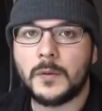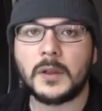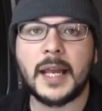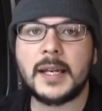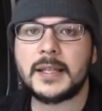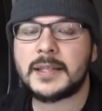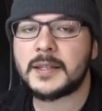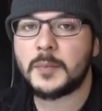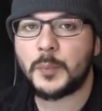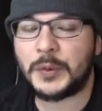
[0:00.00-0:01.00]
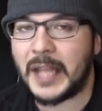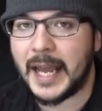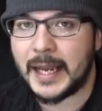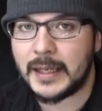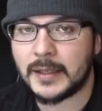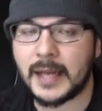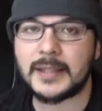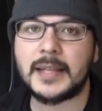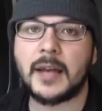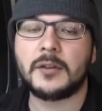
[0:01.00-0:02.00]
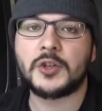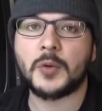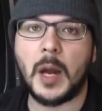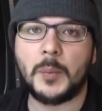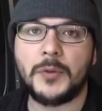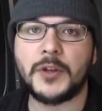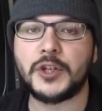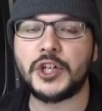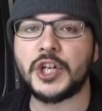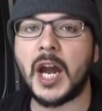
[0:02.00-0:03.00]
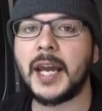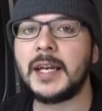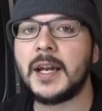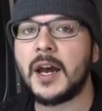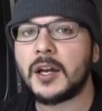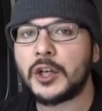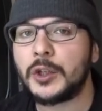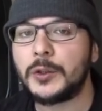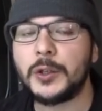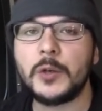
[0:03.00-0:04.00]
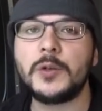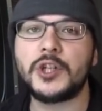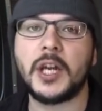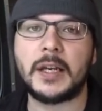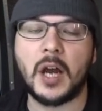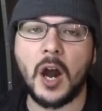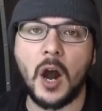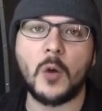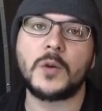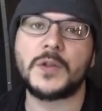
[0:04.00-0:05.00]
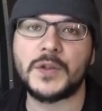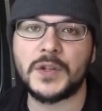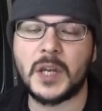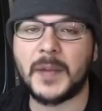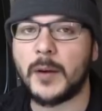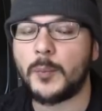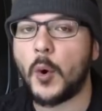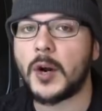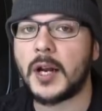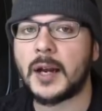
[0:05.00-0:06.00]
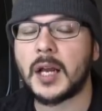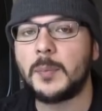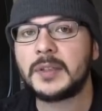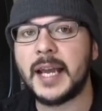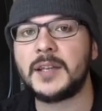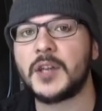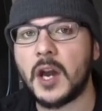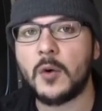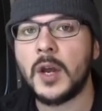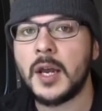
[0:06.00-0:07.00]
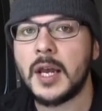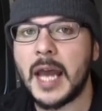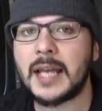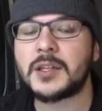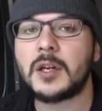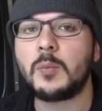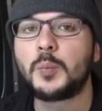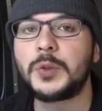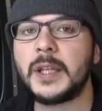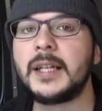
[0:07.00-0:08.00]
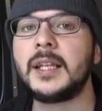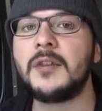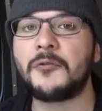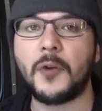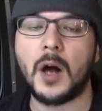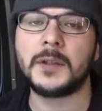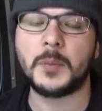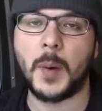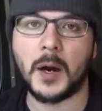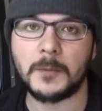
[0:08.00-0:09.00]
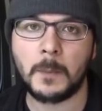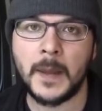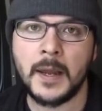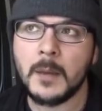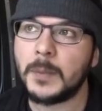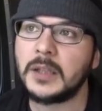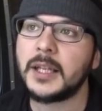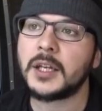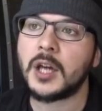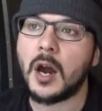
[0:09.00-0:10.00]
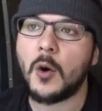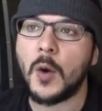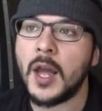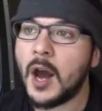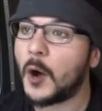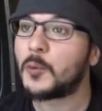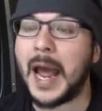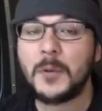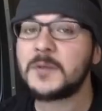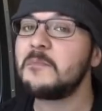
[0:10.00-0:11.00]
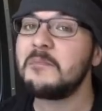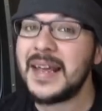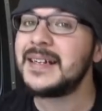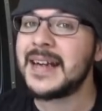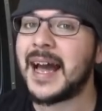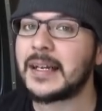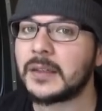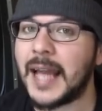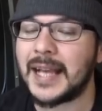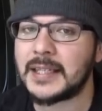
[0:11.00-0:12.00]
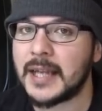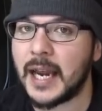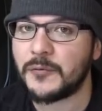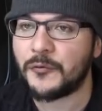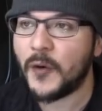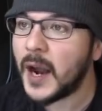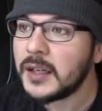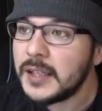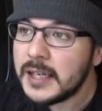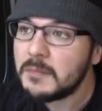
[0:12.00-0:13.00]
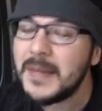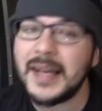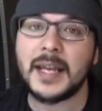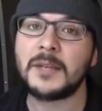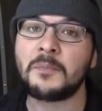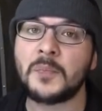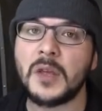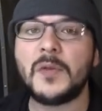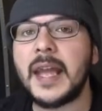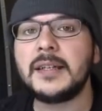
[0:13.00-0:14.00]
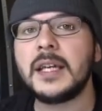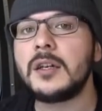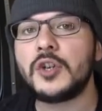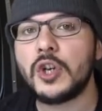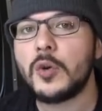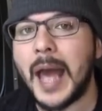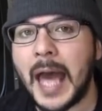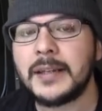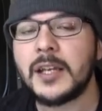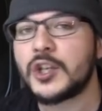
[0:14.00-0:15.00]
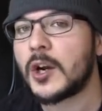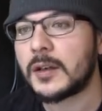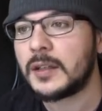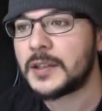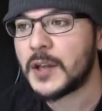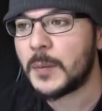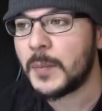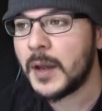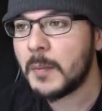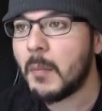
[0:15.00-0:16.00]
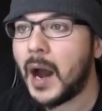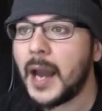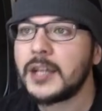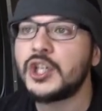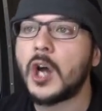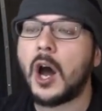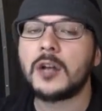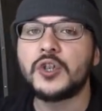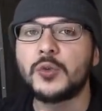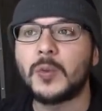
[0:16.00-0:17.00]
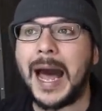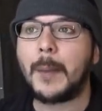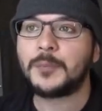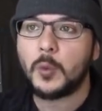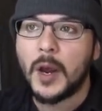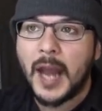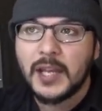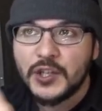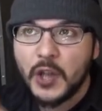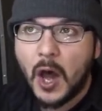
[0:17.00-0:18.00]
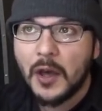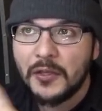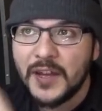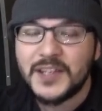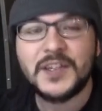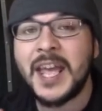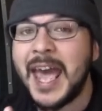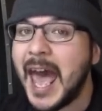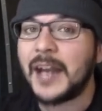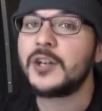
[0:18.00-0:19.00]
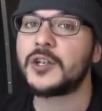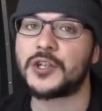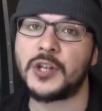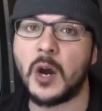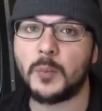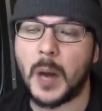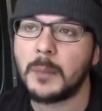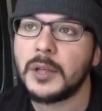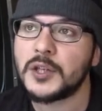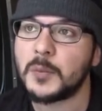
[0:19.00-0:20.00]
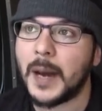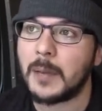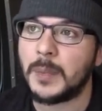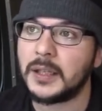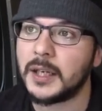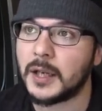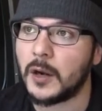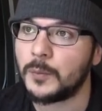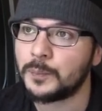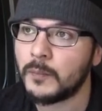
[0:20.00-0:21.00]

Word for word: The latest play against Donald Trump, the China collusion hoax, something I reported on a couple days ago, has completely fallen apart. Politico, around midnight last night, finally admitting they didn't do any journalism. My jaw dropped when I saw this editor's note published by Politico.